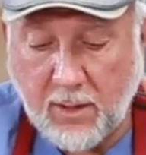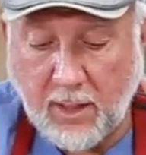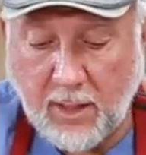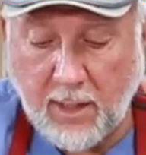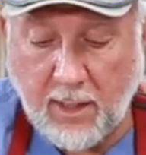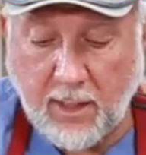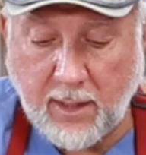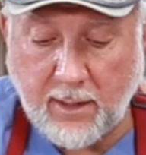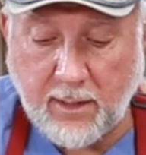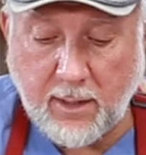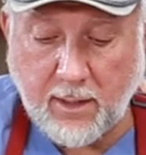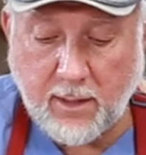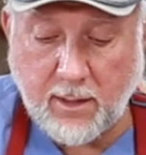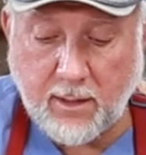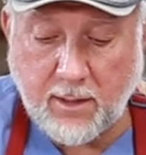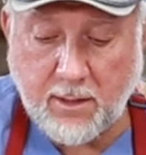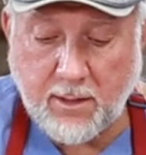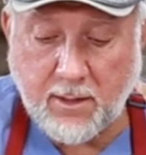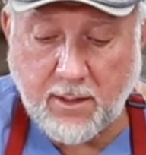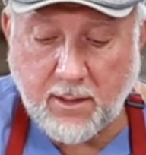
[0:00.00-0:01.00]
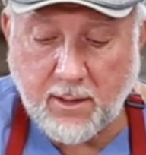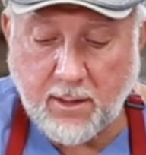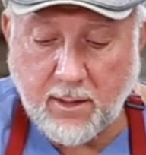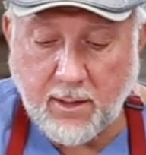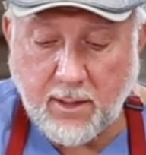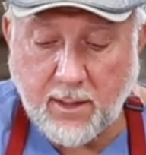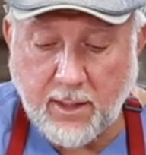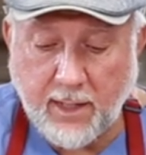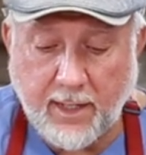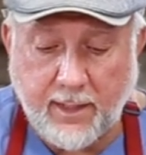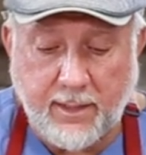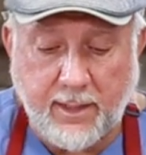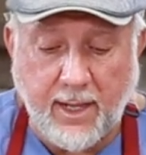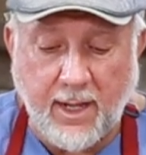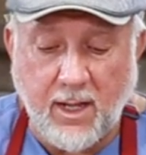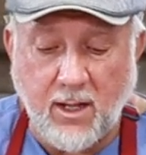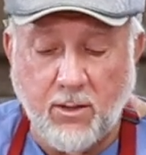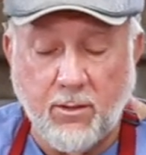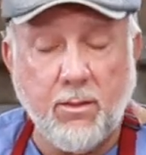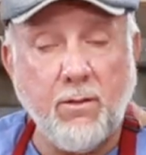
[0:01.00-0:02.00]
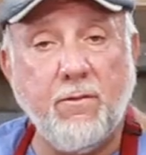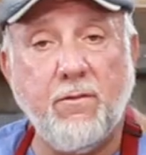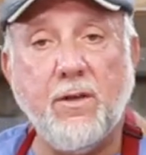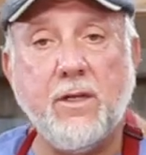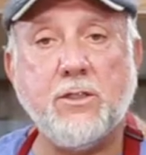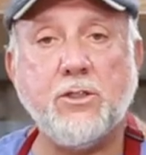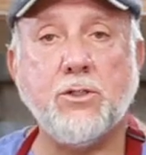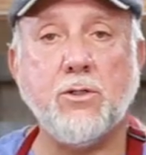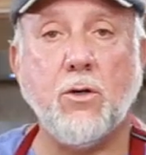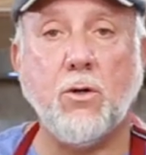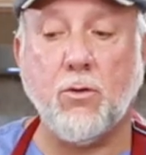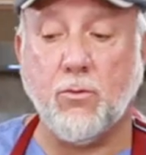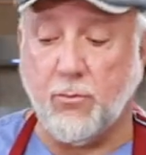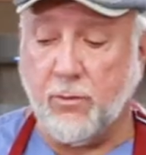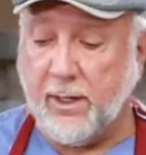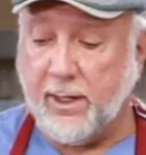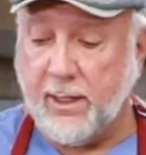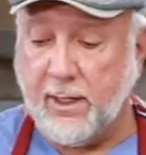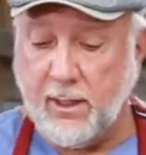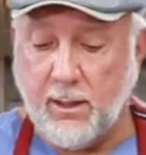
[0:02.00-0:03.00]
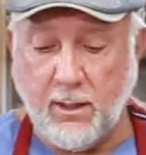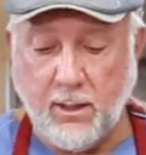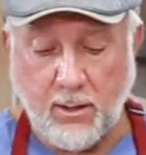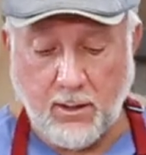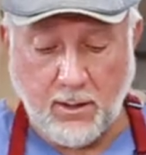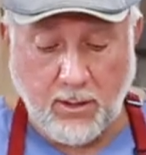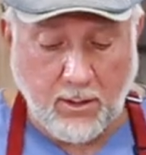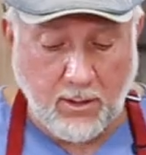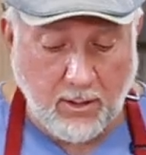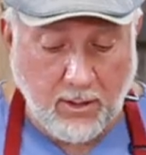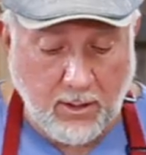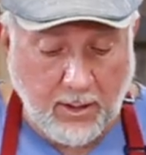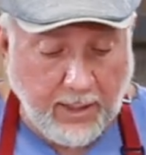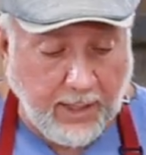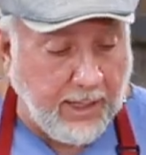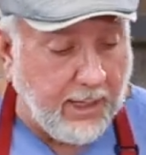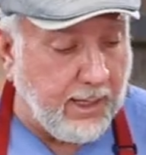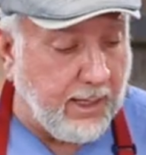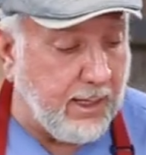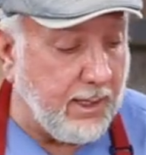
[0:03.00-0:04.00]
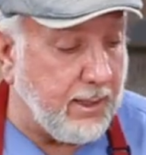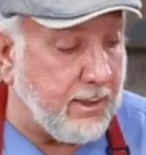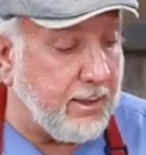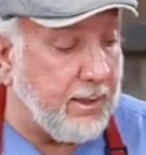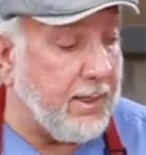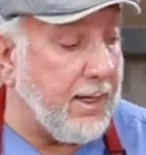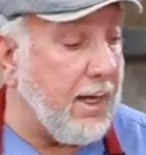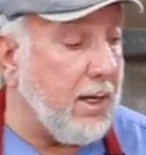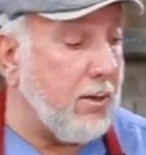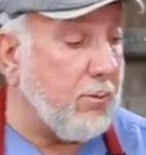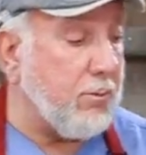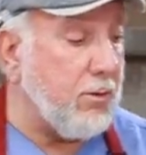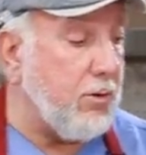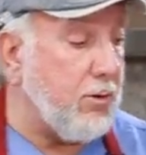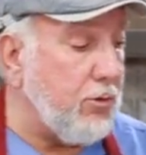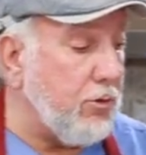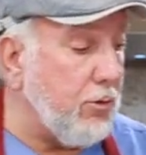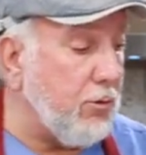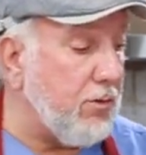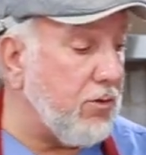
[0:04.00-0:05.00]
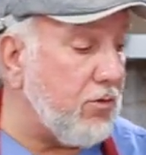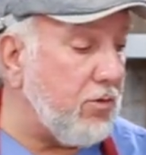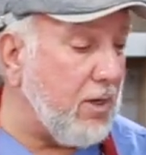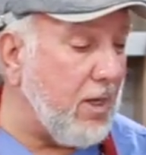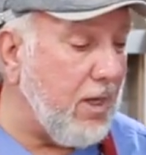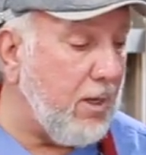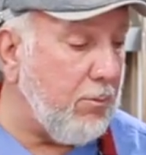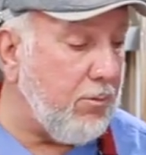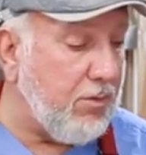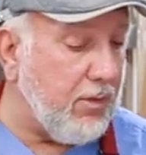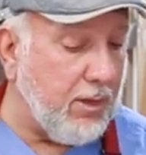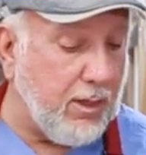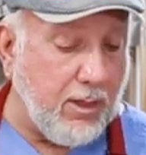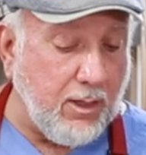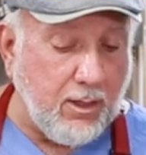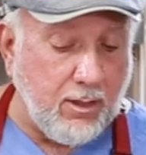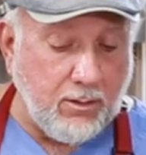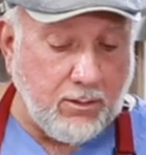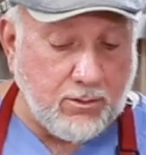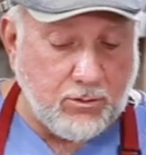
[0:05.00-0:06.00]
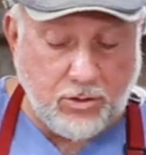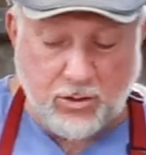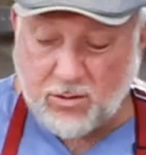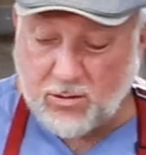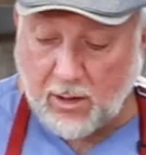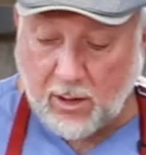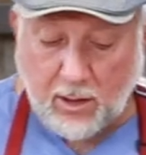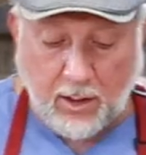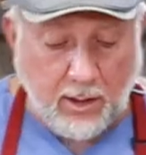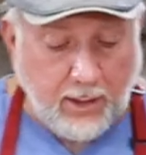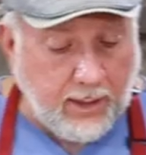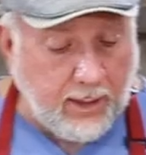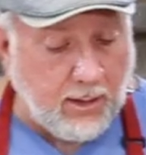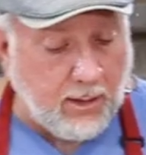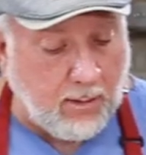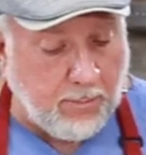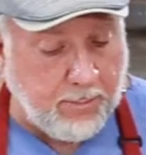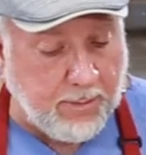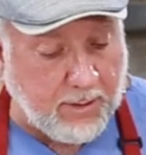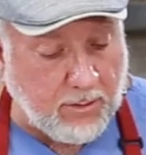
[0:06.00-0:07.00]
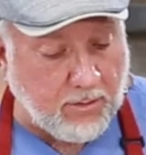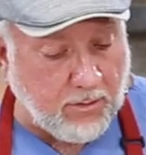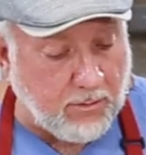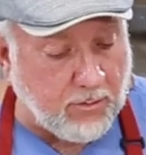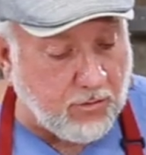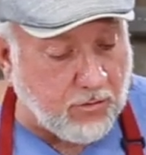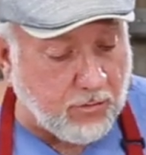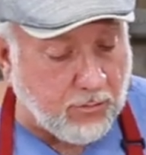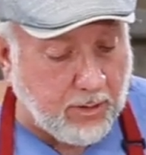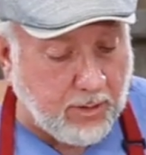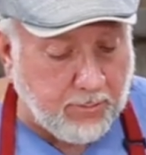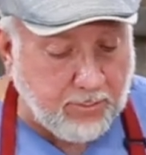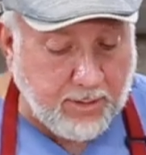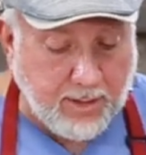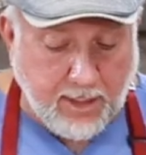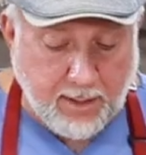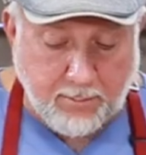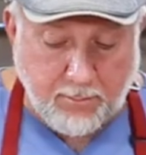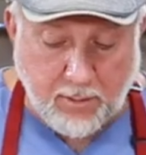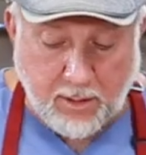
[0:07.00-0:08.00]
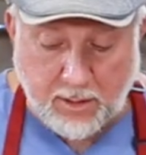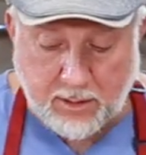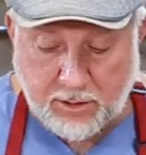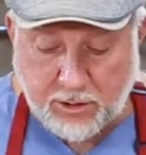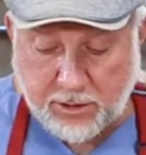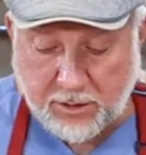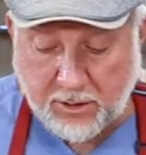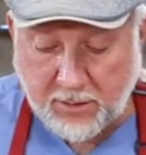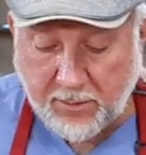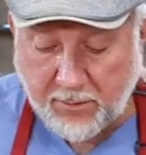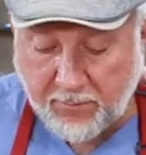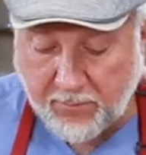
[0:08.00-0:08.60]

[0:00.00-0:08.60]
And, uh, and now the fish are ready and now I'm gonna do the same thing, just a little bit to the shrimp, not much.